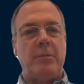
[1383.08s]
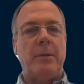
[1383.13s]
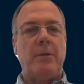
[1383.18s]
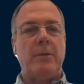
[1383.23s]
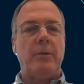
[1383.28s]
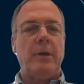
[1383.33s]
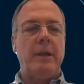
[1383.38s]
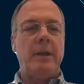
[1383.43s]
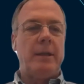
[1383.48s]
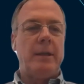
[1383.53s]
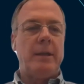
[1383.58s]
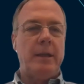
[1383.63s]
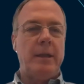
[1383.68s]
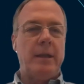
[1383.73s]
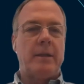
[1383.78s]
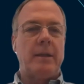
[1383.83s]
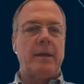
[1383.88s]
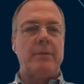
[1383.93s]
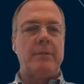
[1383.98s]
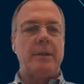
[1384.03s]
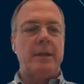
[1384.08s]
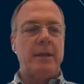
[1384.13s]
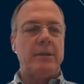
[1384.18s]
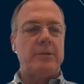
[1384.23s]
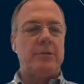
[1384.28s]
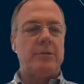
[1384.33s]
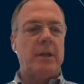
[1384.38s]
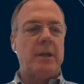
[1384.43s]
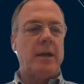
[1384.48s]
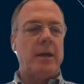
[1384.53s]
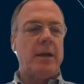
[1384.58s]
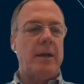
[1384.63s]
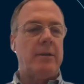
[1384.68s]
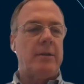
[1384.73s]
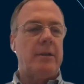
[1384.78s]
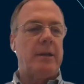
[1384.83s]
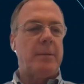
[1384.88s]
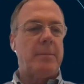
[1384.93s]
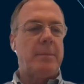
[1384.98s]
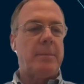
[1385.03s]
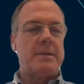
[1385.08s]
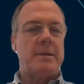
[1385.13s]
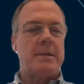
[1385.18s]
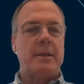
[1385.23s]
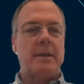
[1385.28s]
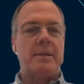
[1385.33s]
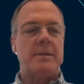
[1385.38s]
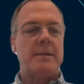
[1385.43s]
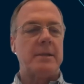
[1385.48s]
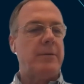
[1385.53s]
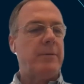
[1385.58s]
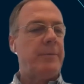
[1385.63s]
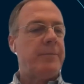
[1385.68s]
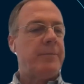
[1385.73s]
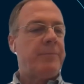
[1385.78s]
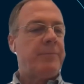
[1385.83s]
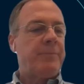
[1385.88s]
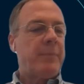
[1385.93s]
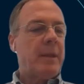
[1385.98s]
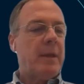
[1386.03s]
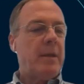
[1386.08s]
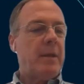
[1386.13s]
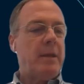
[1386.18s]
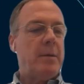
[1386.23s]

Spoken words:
in 2020, and